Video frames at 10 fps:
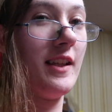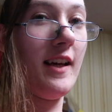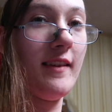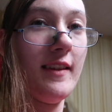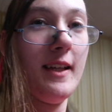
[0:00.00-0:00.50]

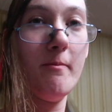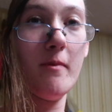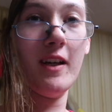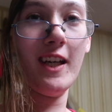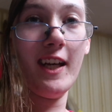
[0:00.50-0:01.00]
I say
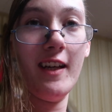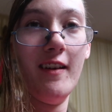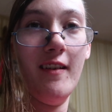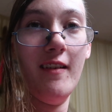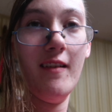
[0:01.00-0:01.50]
Monday?
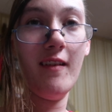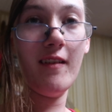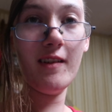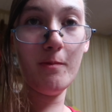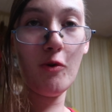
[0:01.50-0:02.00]

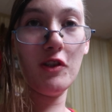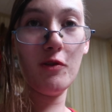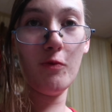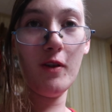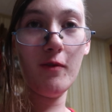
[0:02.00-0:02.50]
March
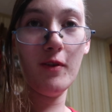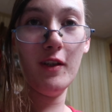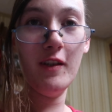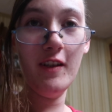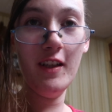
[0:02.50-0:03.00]
12th?
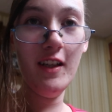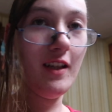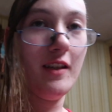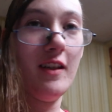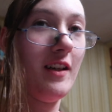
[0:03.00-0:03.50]

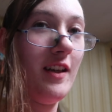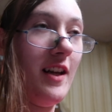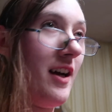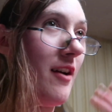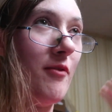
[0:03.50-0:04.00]

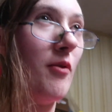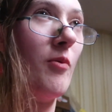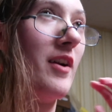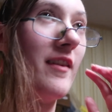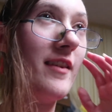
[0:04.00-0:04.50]
I don't know
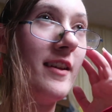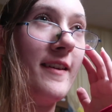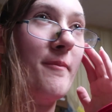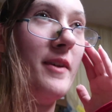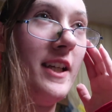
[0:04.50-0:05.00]
what I
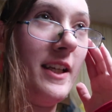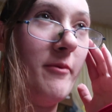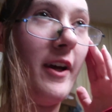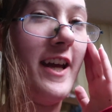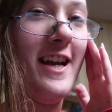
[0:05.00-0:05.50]
said. But
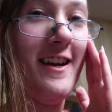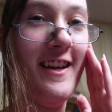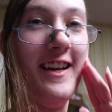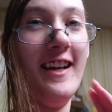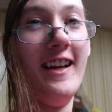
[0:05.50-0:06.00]
anyway,
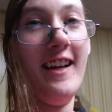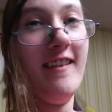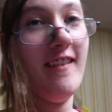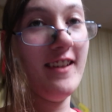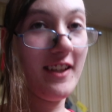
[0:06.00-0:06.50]

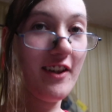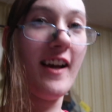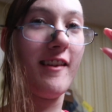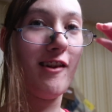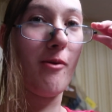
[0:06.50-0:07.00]
you
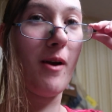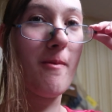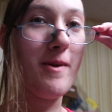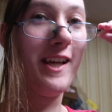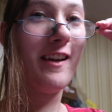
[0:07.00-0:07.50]
guys know what I
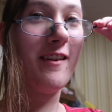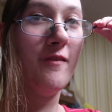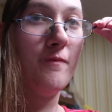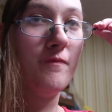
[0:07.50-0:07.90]
mean.